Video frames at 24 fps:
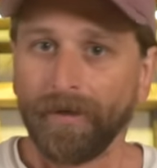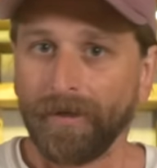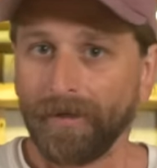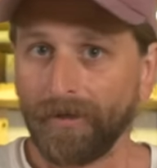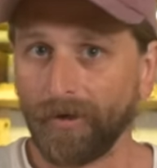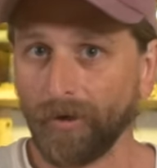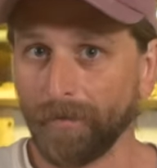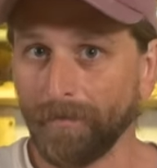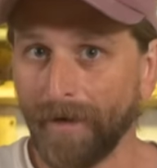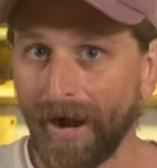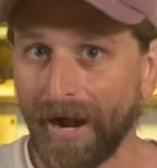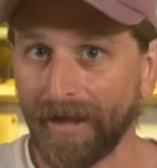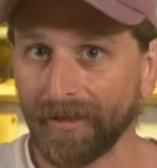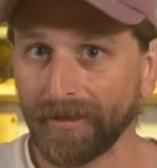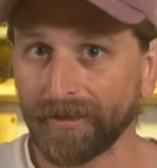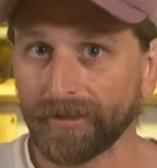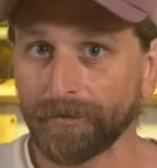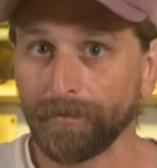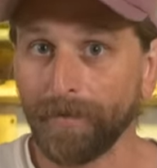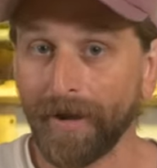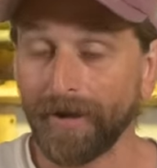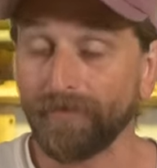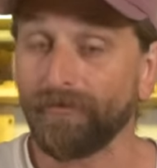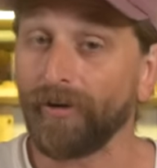Your
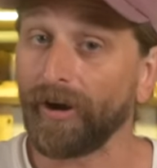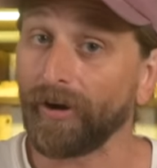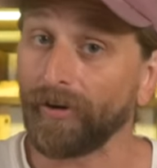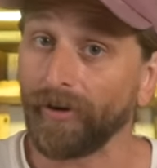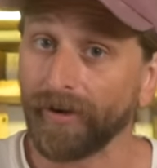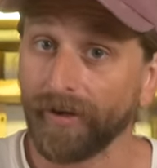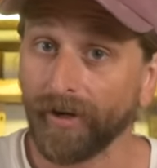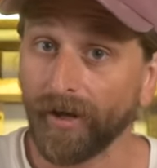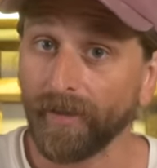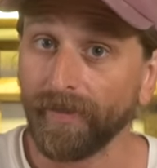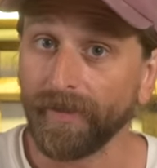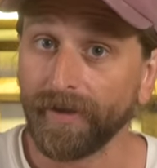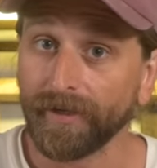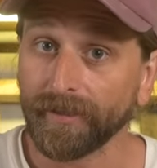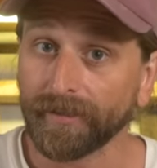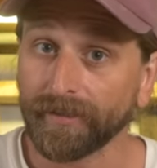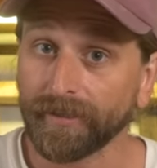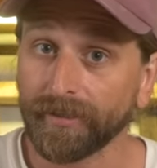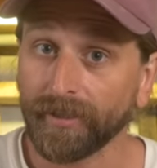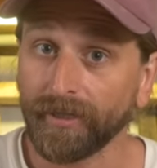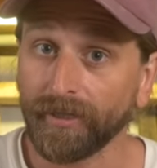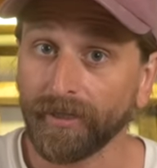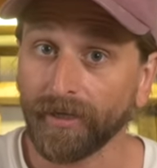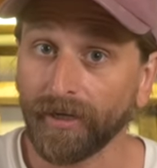mileage may vary on
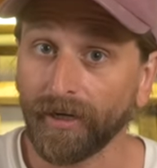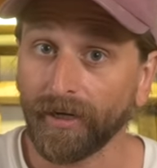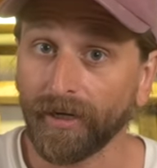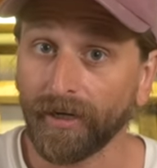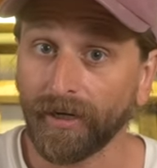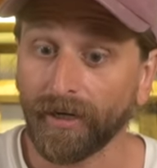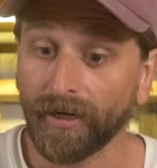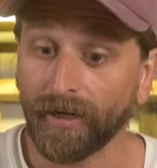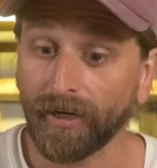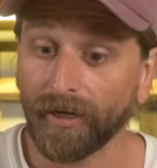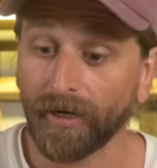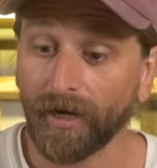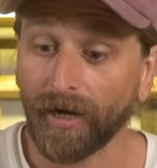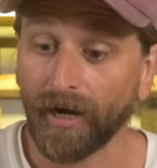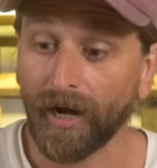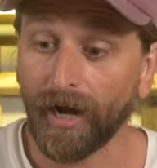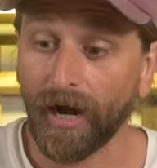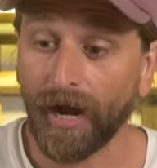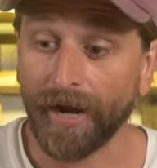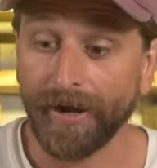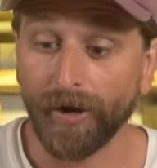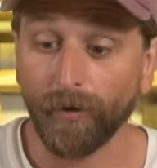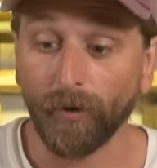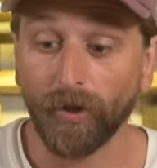this.
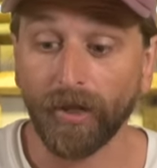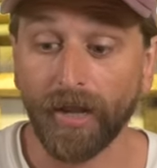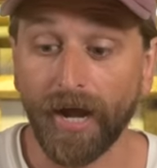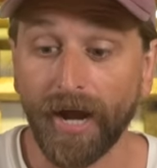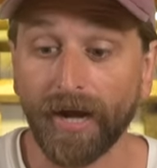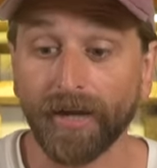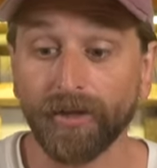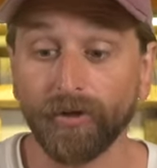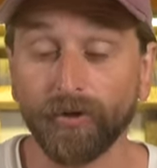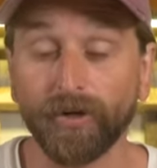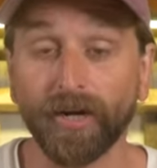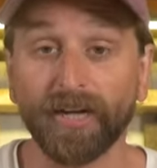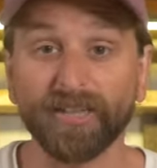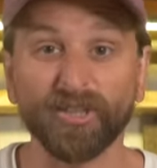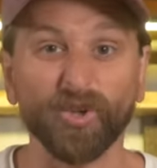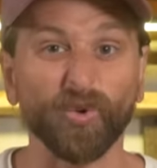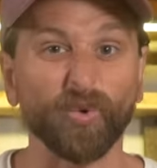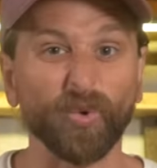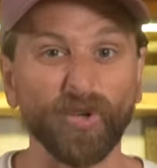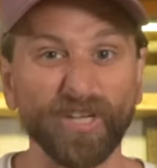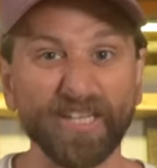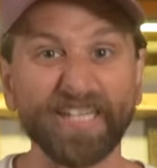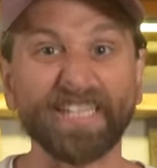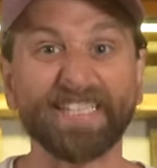I know a lot of you guys are
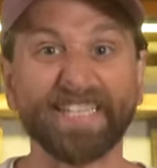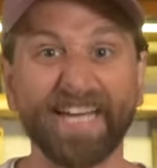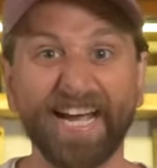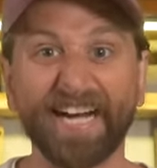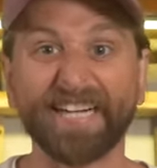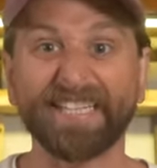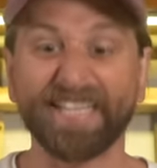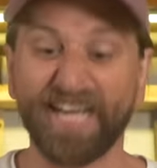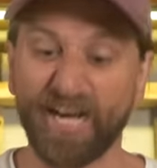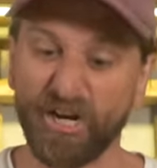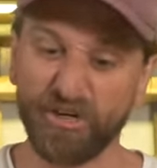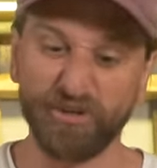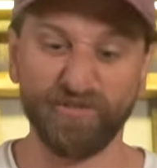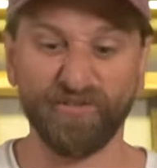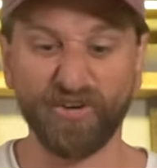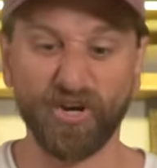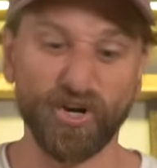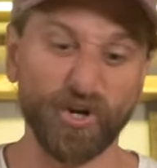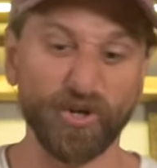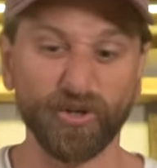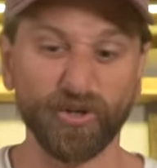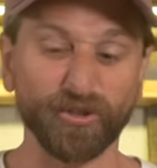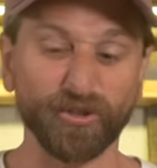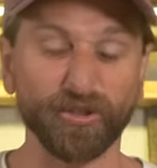really teched out and you've
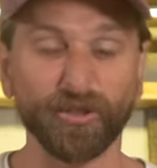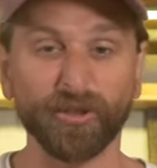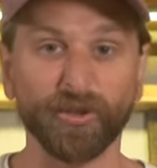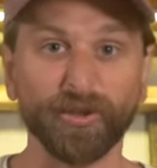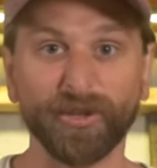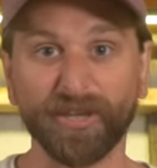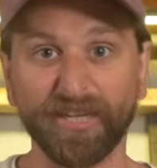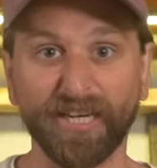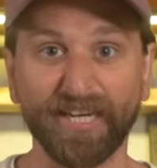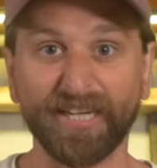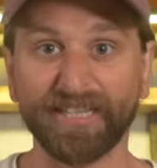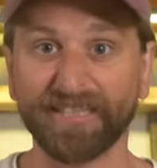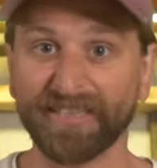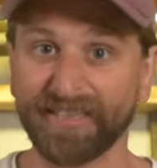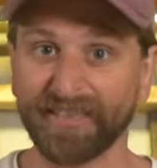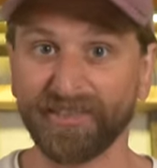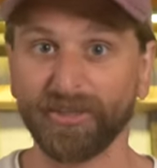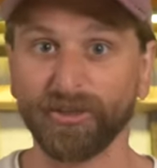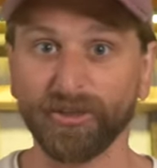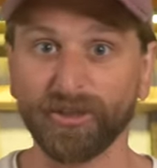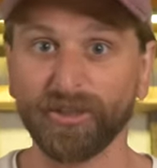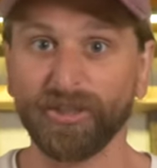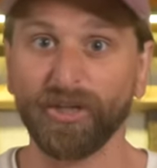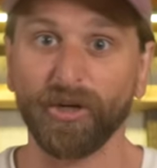got little things and
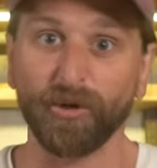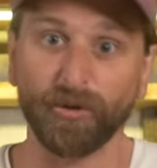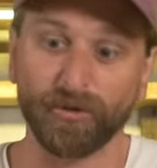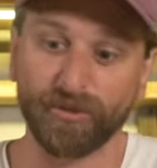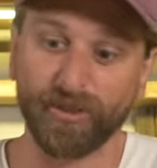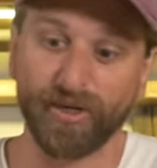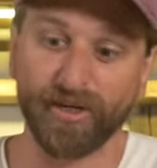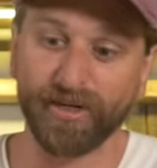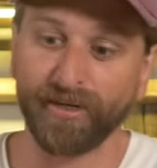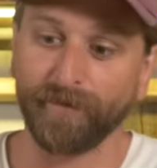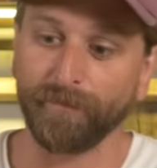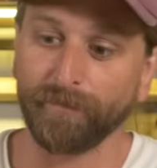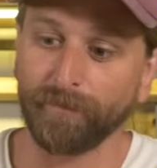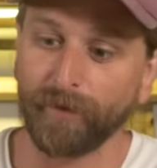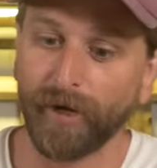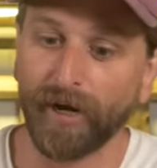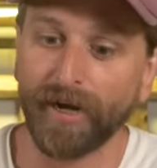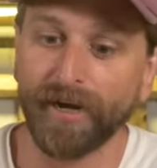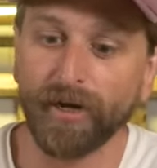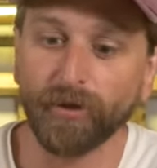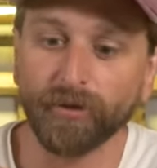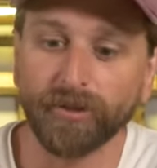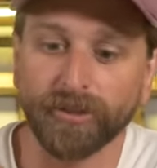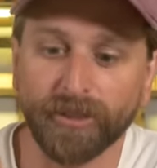you're stoked on it, but
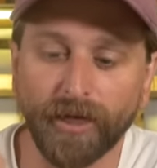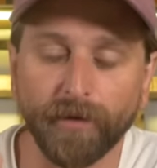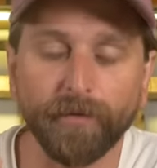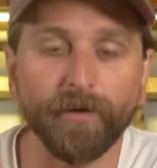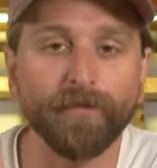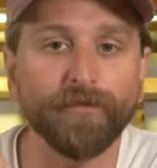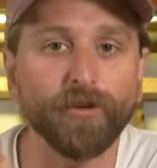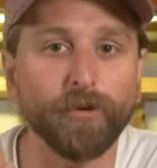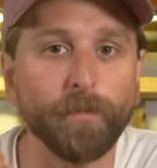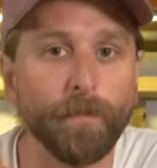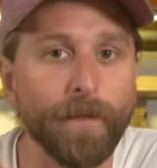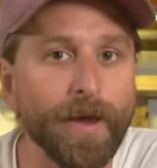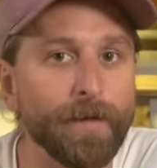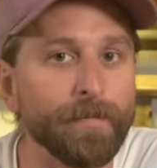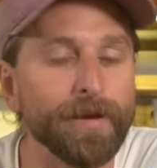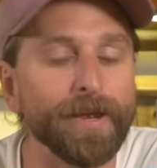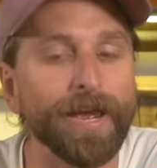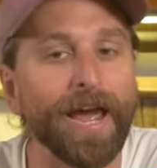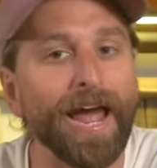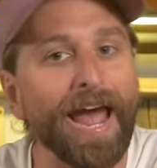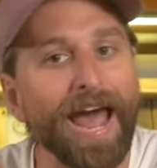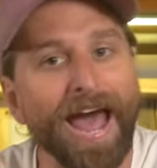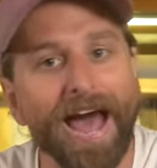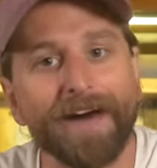I know some of you maybe
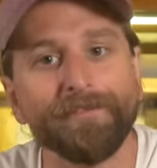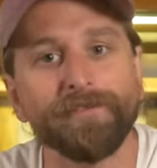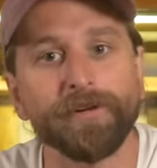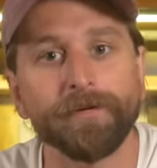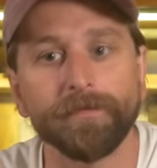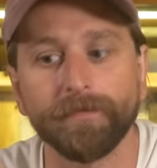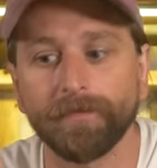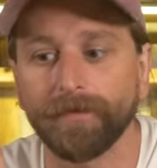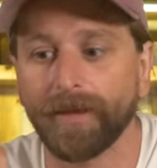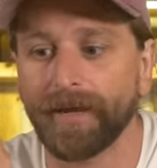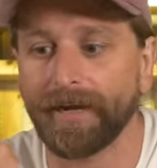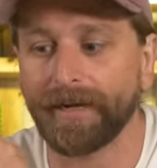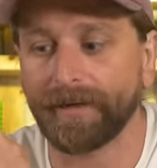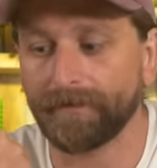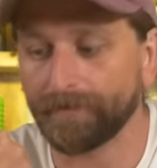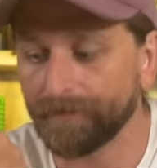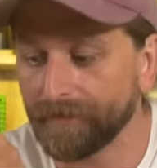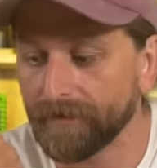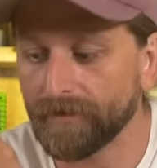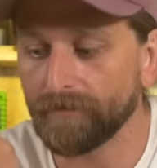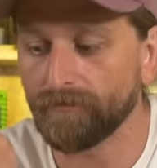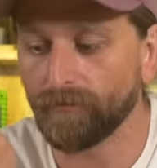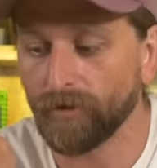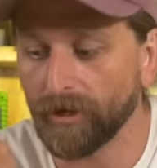haven't like
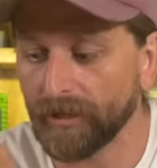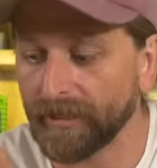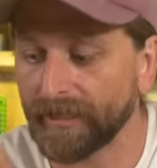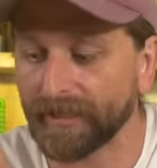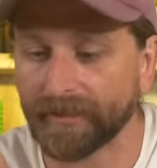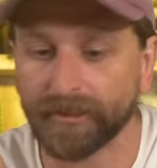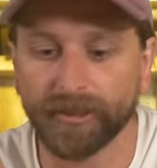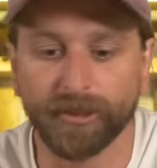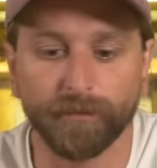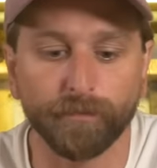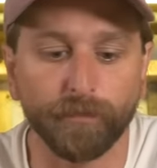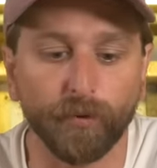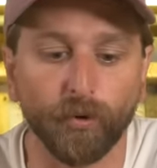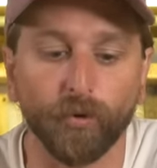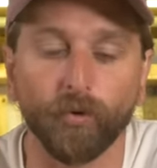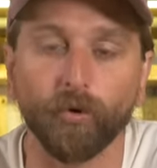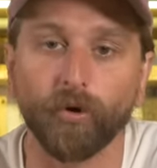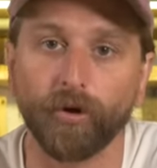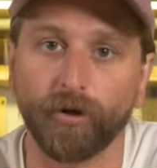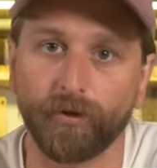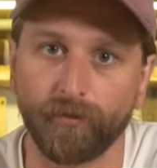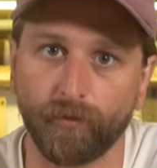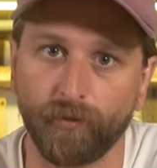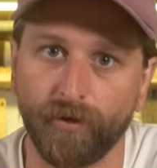really
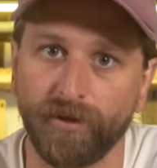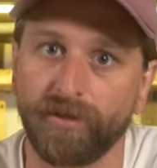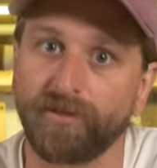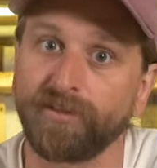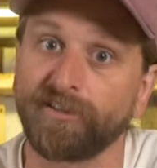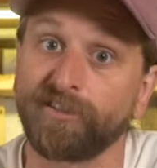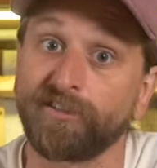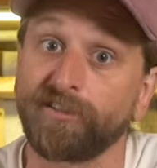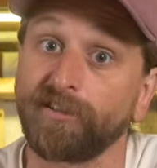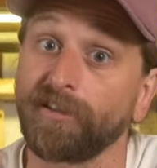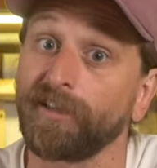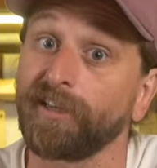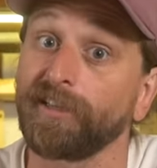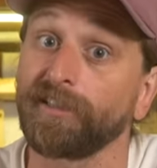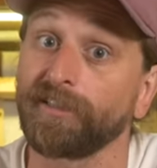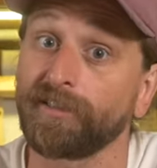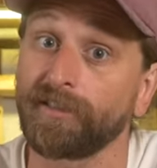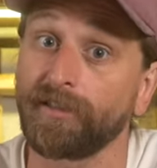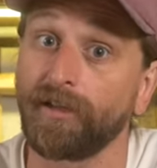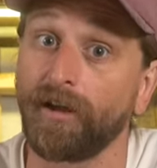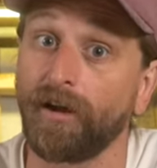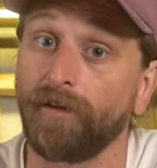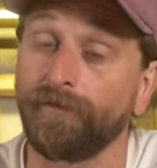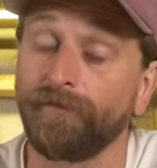explored with the sling
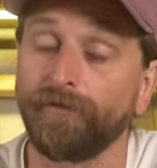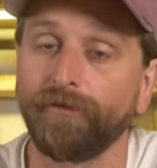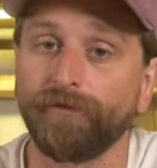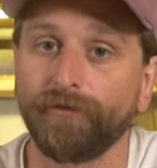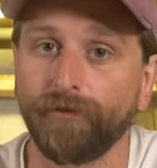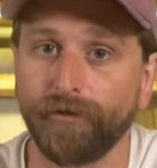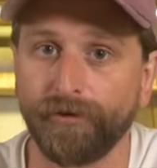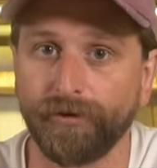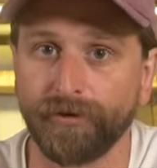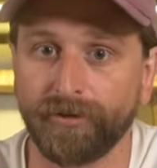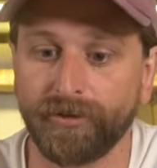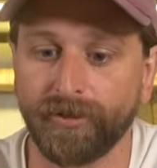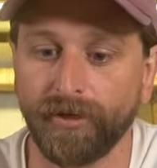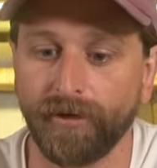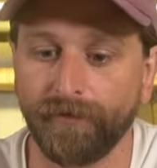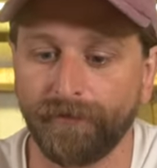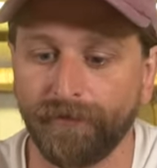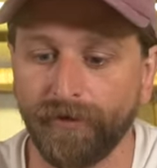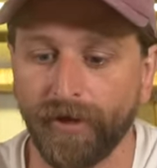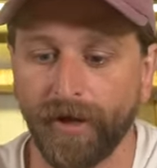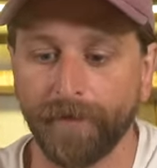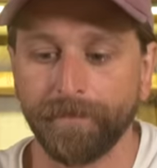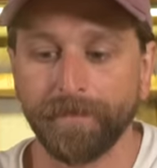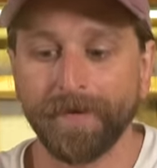stuff for
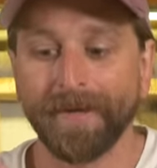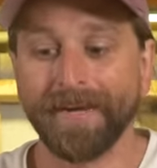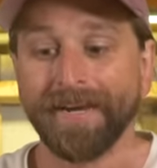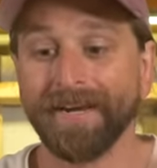yourself yet.